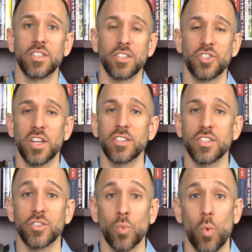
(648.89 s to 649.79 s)

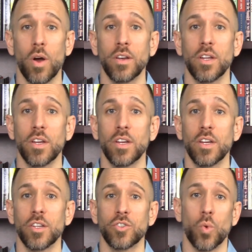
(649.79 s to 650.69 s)
Genesis 1,
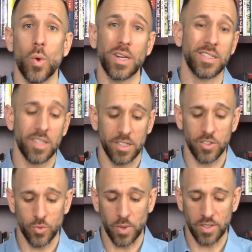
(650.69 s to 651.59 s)
26 and
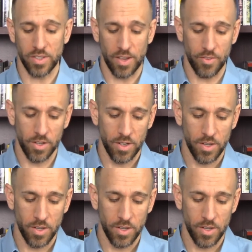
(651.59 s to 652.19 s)
27,